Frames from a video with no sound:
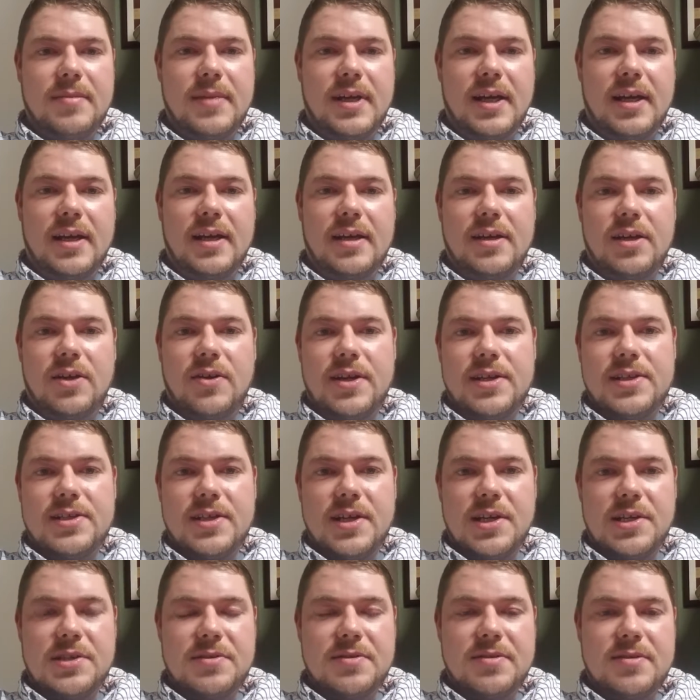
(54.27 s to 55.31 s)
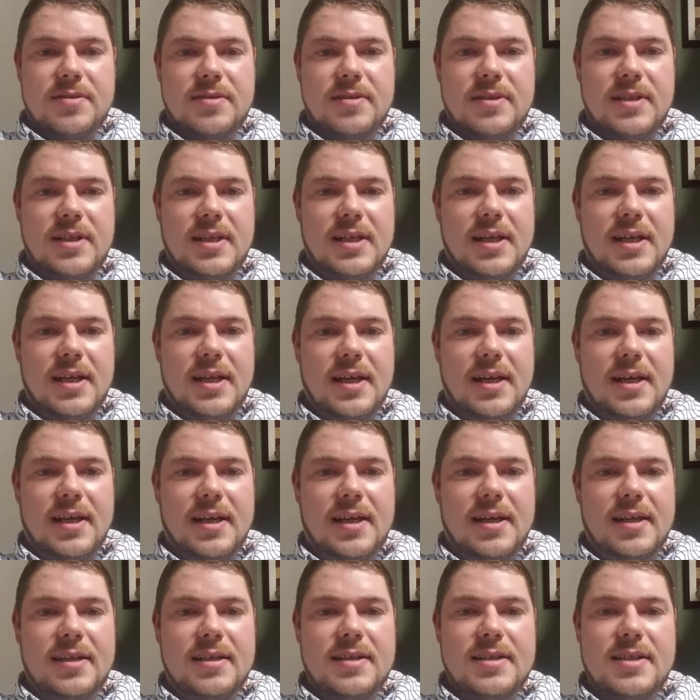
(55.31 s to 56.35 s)
I get a great schedule,
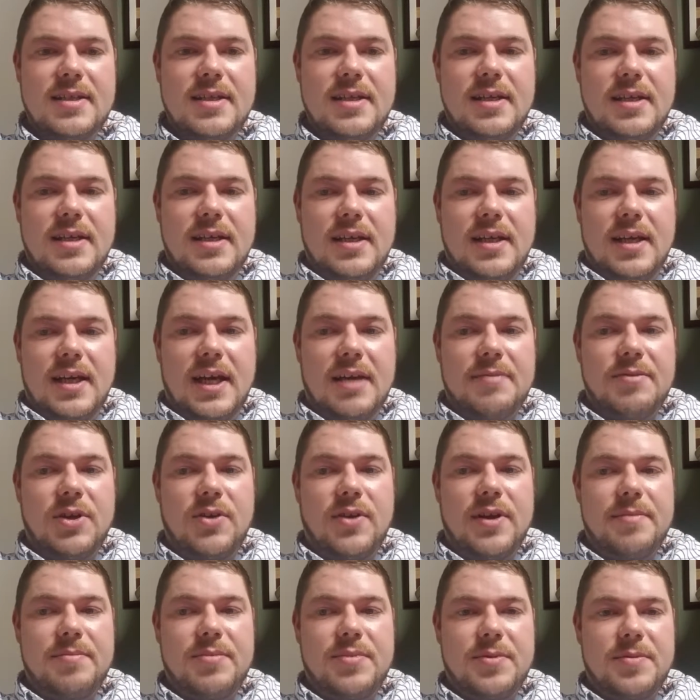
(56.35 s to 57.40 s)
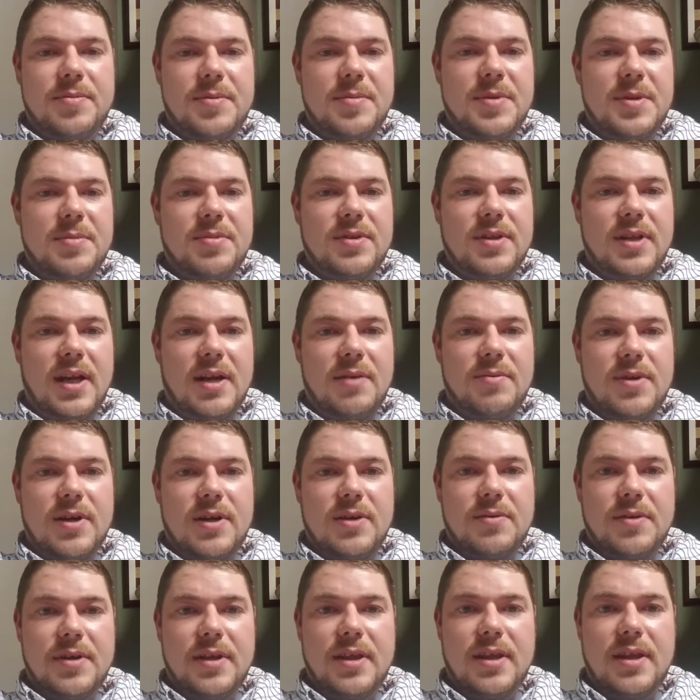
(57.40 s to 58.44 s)
and I have a great group of people that I
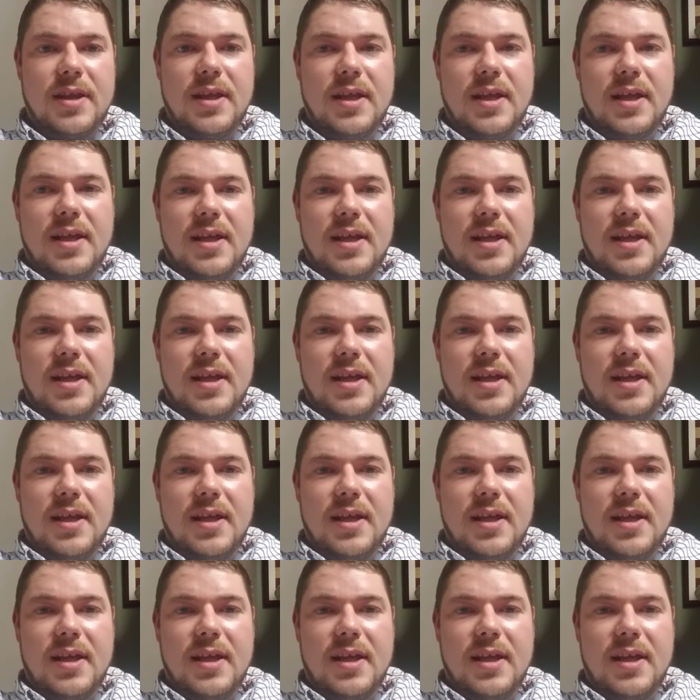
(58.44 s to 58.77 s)
work with.